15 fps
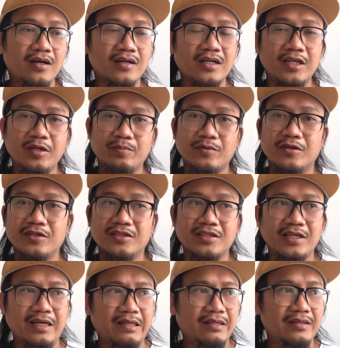clippers
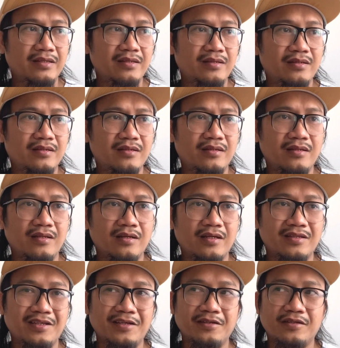and I
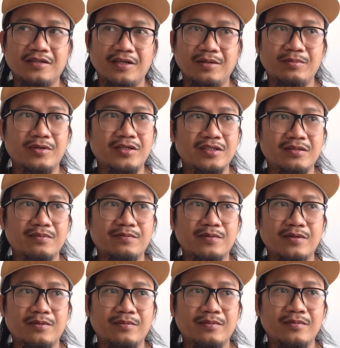think trimmers
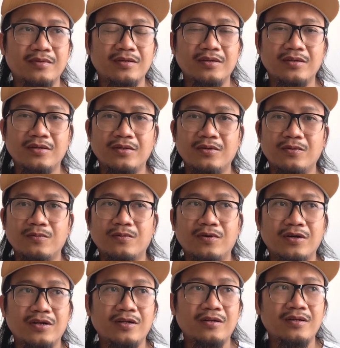from
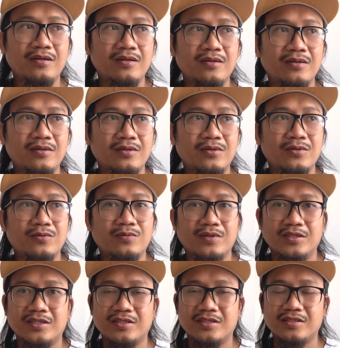Wall
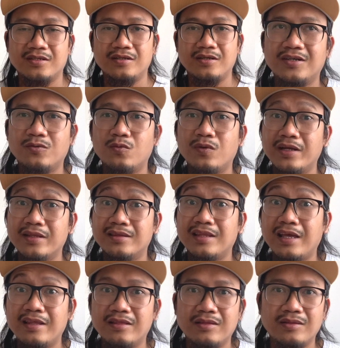was
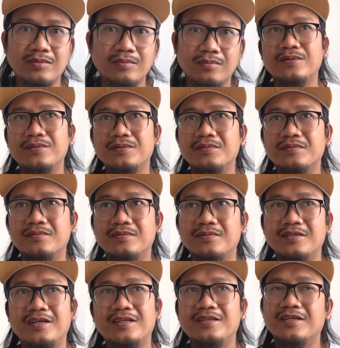110.
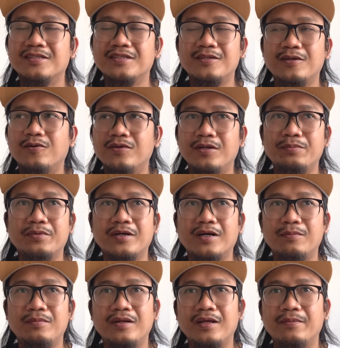Yeah, that's the only
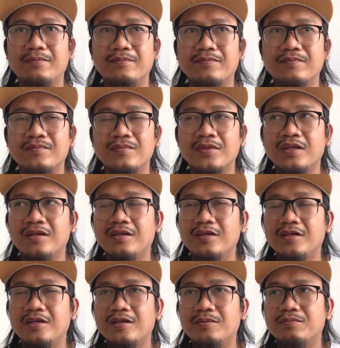problem.
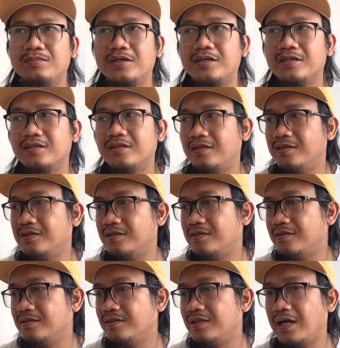But
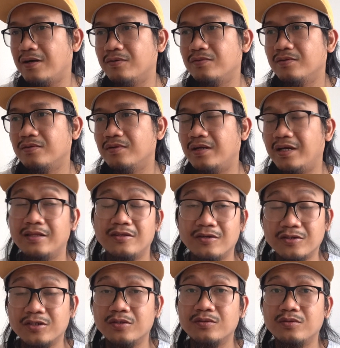now, and
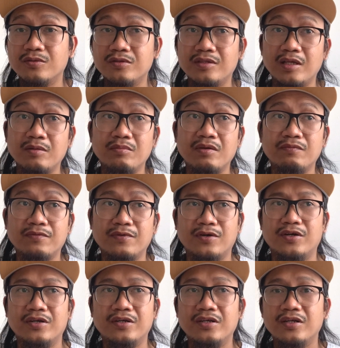also good thing
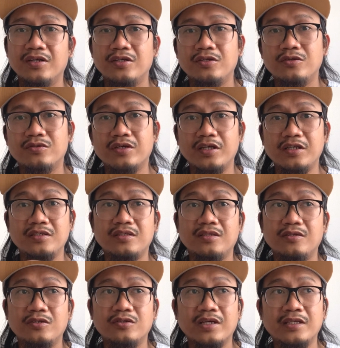before, you can
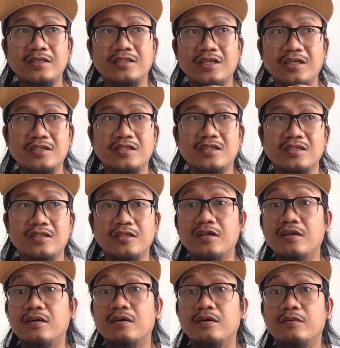change
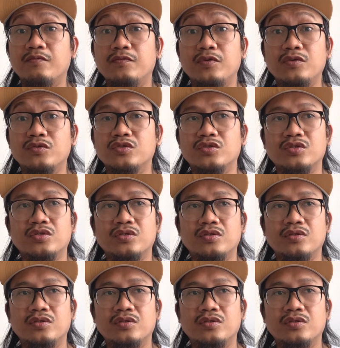the fuse